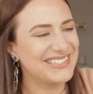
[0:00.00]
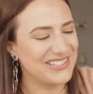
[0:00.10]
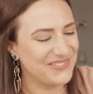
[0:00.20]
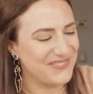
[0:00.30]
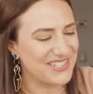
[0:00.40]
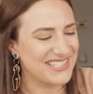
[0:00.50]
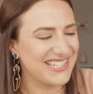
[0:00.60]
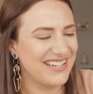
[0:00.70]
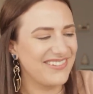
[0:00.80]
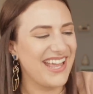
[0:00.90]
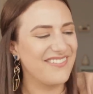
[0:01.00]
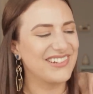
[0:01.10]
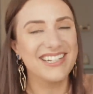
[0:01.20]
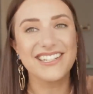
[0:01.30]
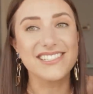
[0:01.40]
so the first thing that we have
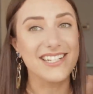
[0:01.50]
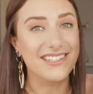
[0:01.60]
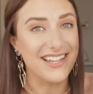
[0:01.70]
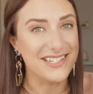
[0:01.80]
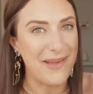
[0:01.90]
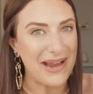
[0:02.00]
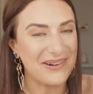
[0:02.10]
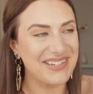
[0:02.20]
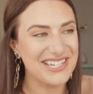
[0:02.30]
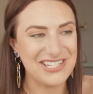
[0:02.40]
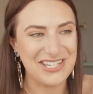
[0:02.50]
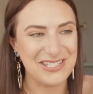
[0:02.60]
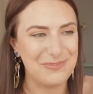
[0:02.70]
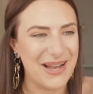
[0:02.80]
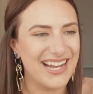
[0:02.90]
in here is a deluxe macaroni and
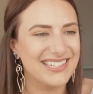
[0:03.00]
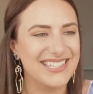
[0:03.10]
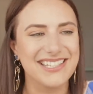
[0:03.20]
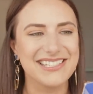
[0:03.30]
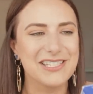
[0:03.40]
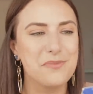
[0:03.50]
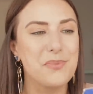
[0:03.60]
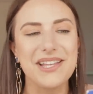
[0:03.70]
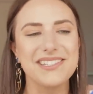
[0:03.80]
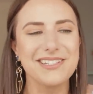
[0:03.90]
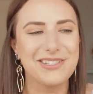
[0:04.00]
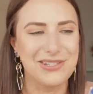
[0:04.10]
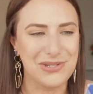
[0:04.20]
cheese box, and this is President's